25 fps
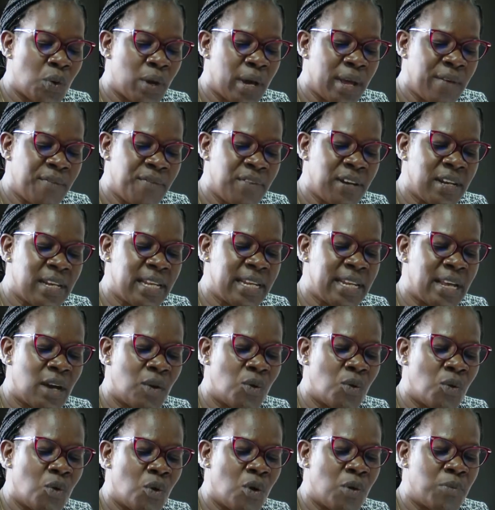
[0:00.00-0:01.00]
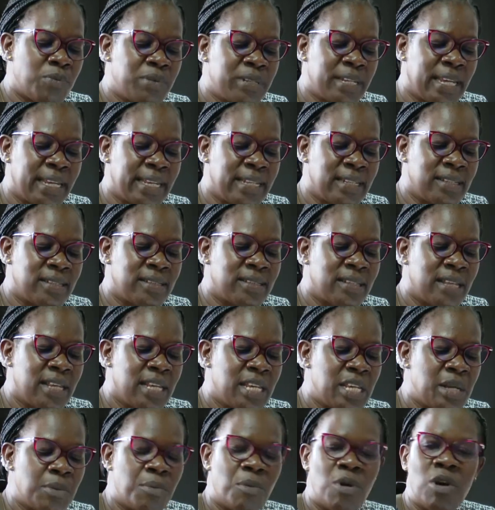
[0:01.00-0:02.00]
every leader who obtains
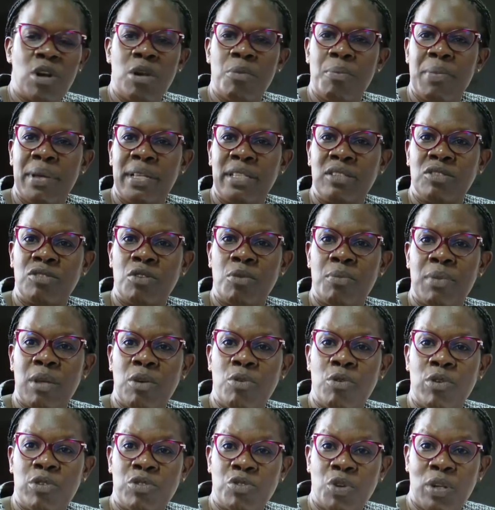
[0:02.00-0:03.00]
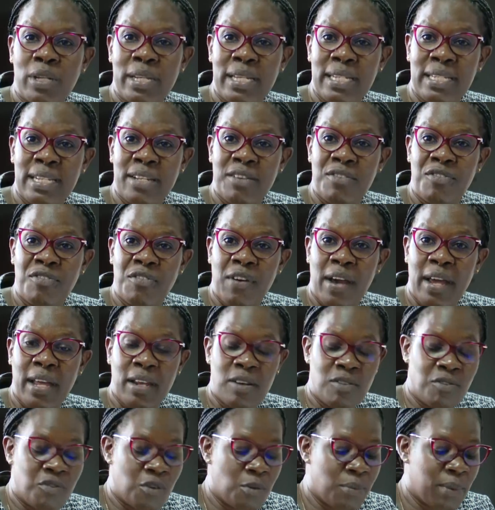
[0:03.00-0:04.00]
emoluments from the Consolidated
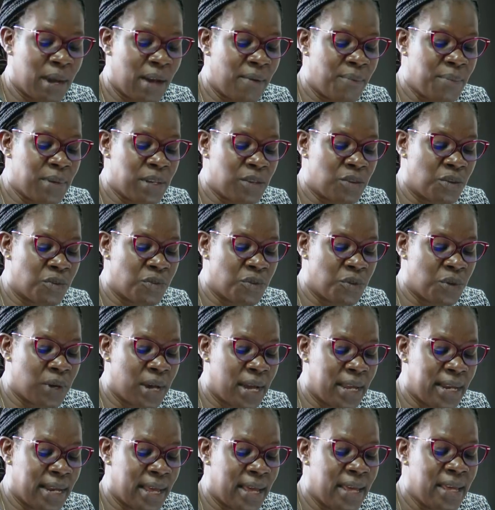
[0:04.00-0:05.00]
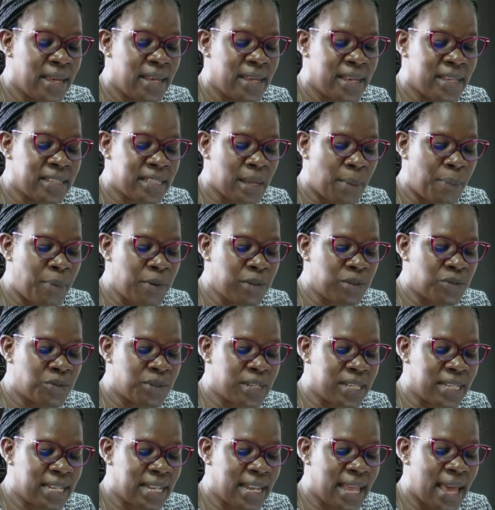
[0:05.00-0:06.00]
Fund from Government of Uganda is supposed to
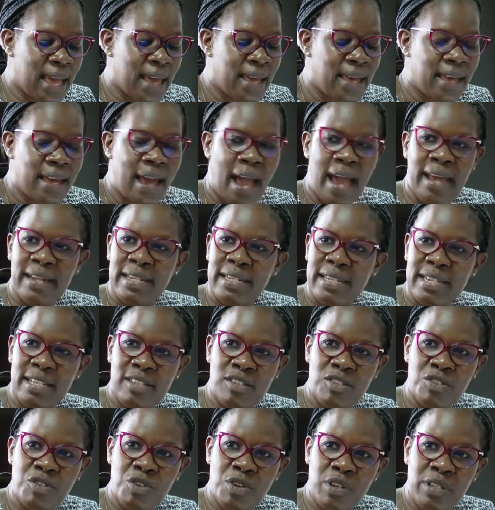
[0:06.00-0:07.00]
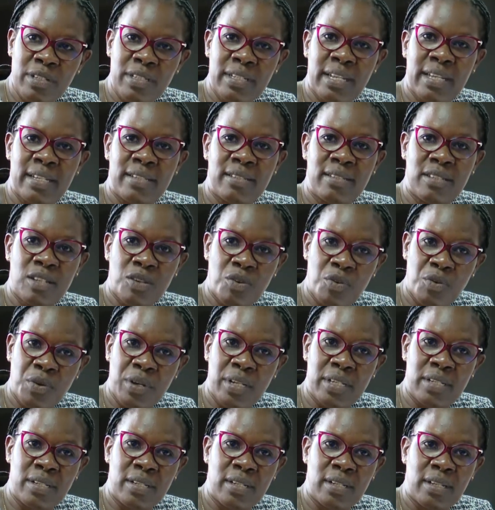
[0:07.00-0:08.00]
declare. And it is not a
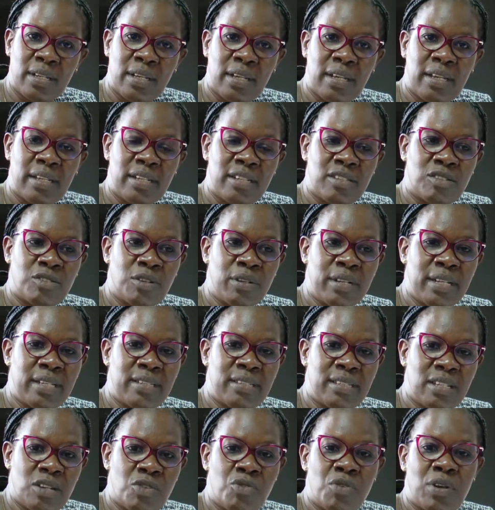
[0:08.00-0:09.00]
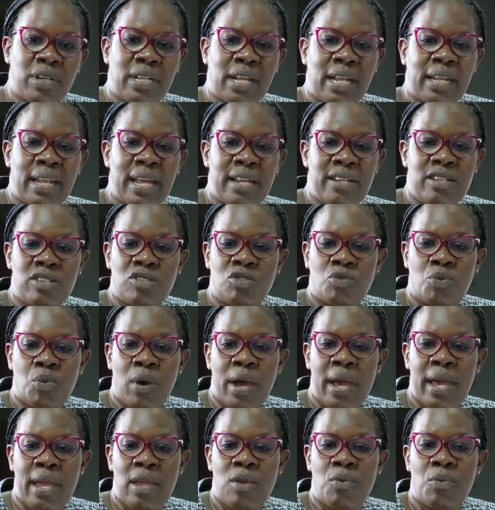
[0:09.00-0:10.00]
secret. It is not a secret, and that is
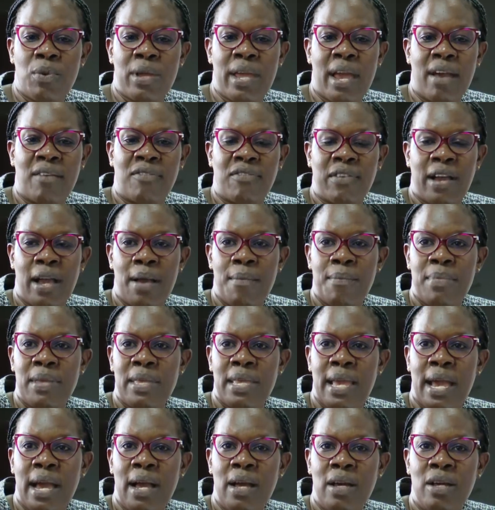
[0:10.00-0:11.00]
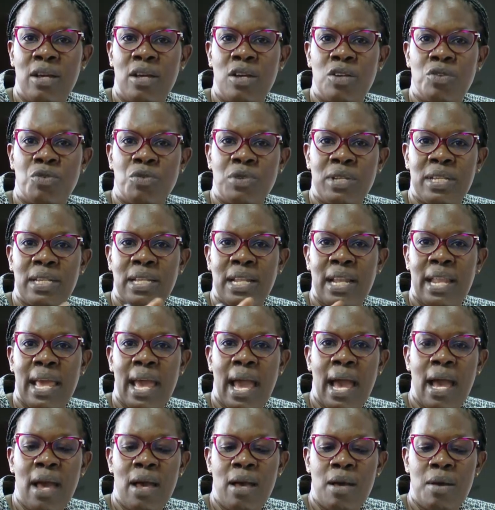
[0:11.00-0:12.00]
why we have come here to
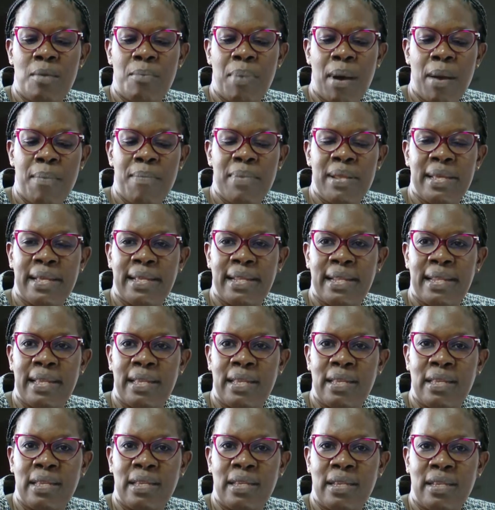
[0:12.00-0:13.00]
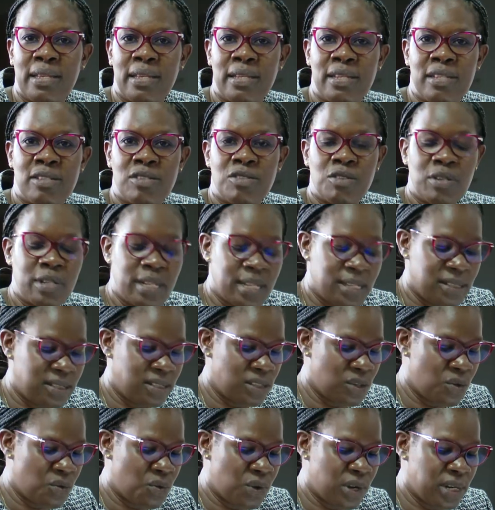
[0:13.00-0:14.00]
declare publicly. It is not a
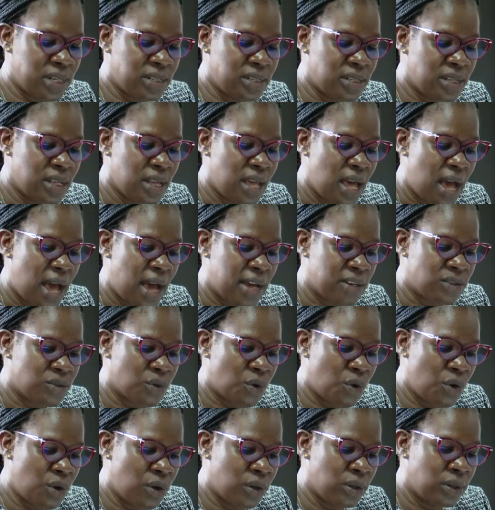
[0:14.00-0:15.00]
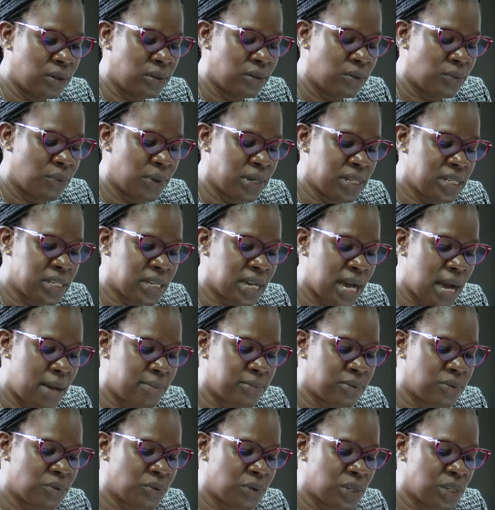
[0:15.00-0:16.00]
secret at all when it
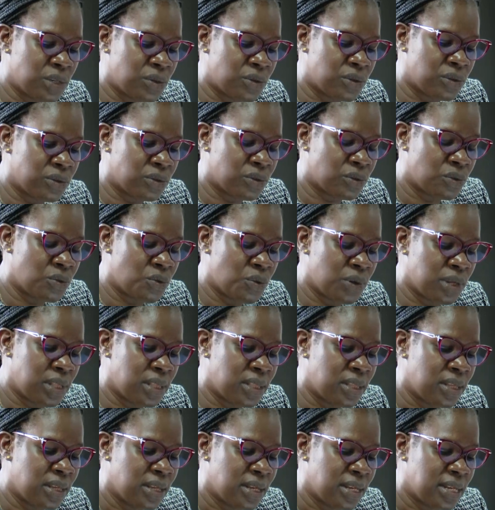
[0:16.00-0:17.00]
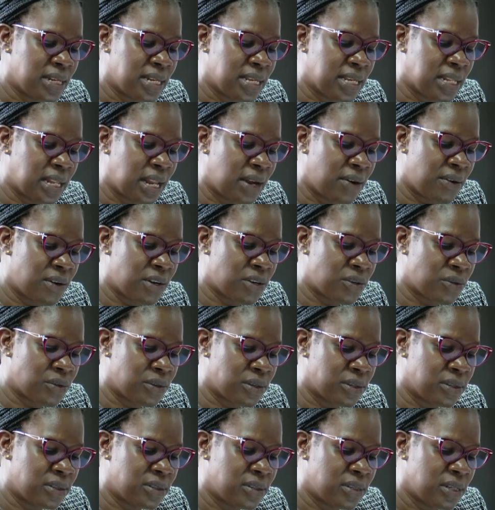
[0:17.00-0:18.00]
comes to issues to do with
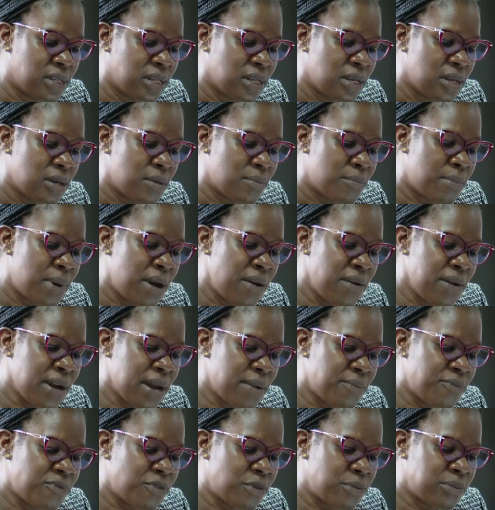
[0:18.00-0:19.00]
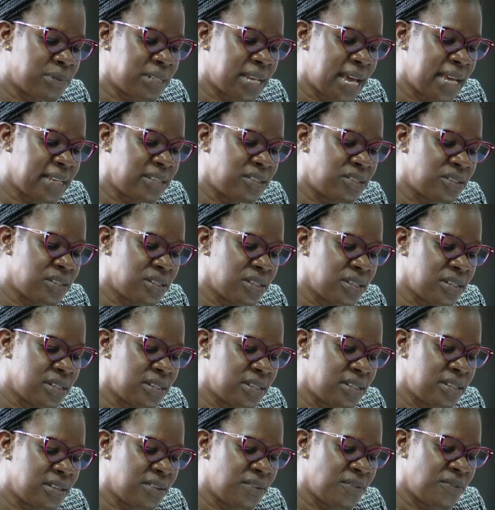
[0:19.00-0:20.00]
declarations. Mariam from Taji
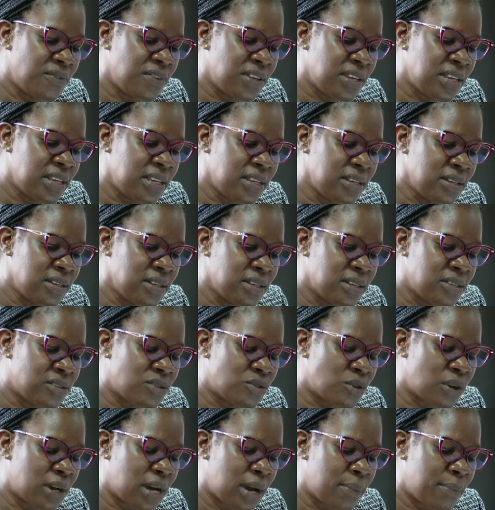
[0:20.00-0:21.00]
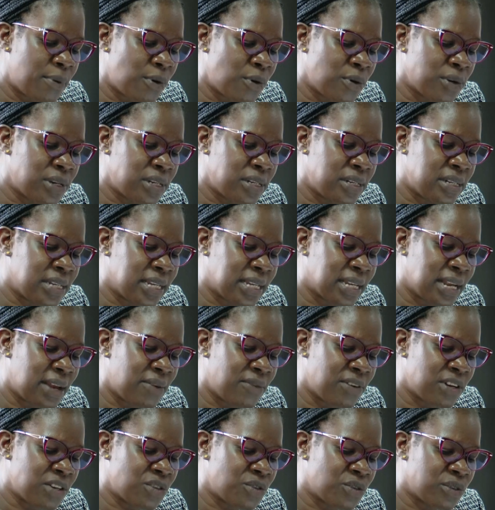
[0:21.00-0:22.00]
TV is talking about
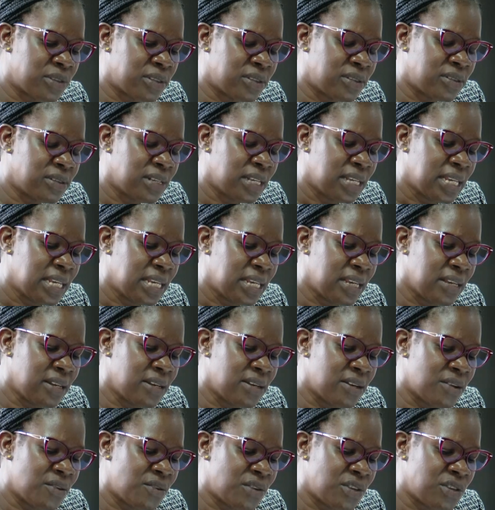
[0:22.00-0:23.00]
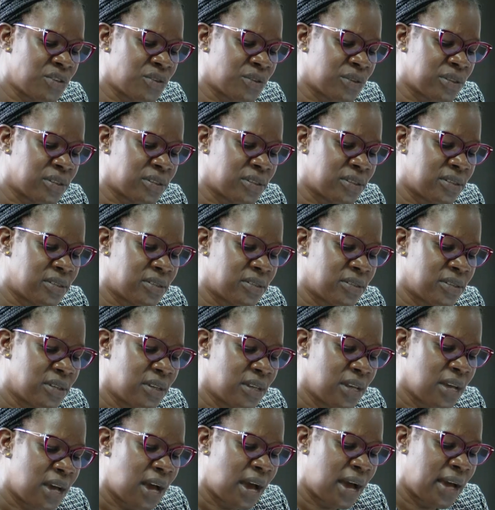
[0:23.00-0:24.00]
declarations in the regions,
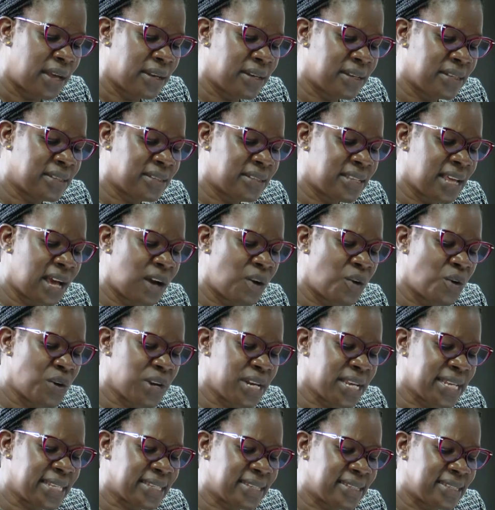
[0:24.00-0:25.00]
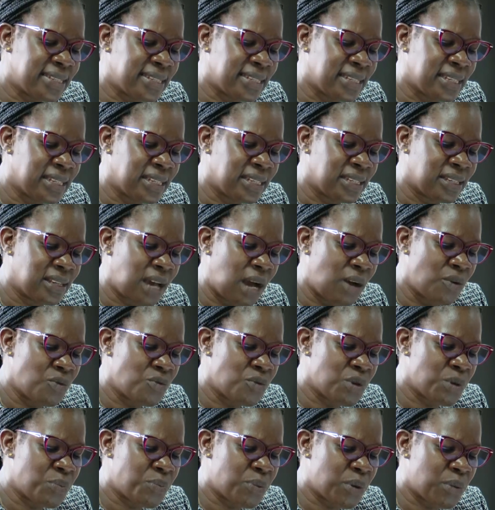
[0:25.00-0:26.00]
and is there honesty? How
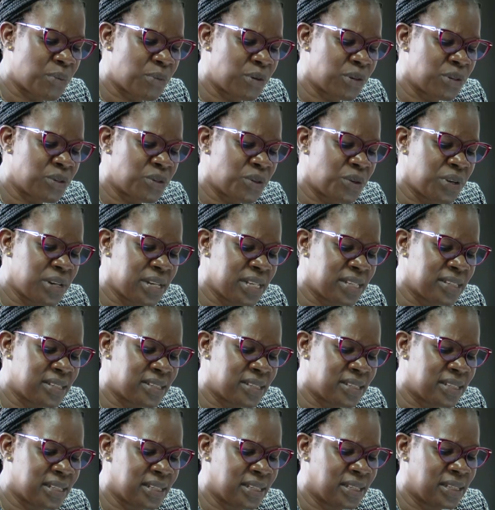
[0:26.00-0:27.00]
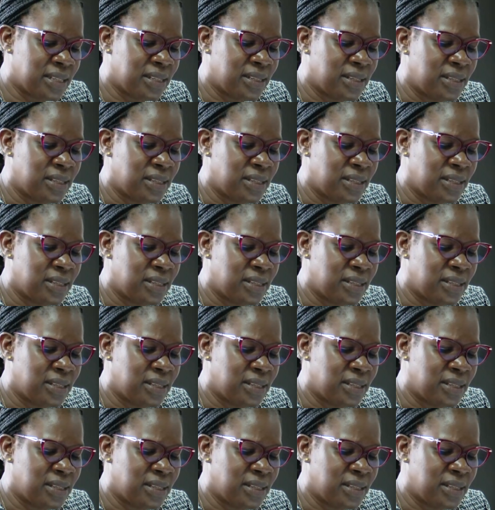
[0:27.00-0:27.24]
do we promote honesty